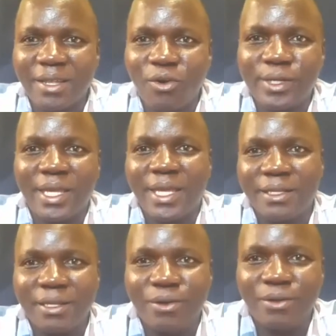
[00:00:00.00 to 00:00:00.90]
okay,
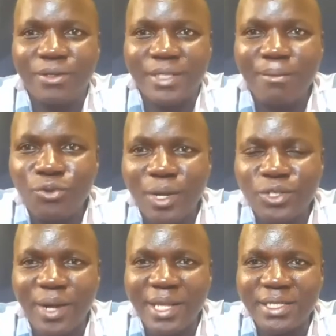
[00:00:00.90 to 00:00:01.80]
somebody want
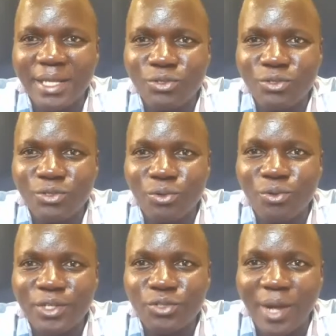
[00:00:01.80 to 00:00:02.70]
to answer, Solo
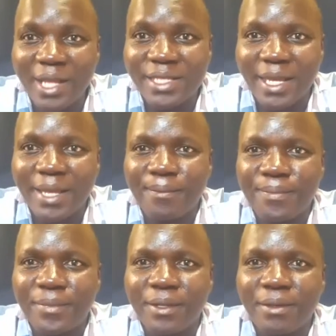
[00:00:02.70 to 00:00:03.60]
want to answer.
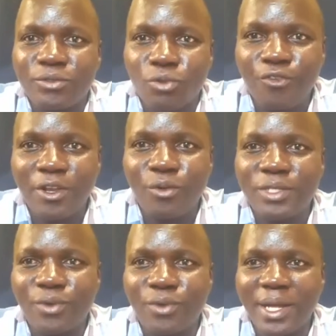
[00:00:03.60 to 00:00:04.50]
Solo fellow
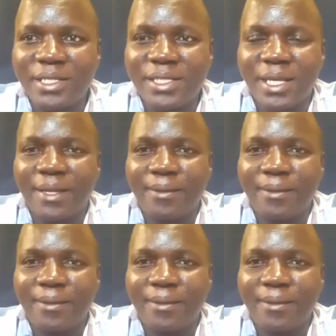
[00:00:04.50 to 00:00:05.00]
want to answer.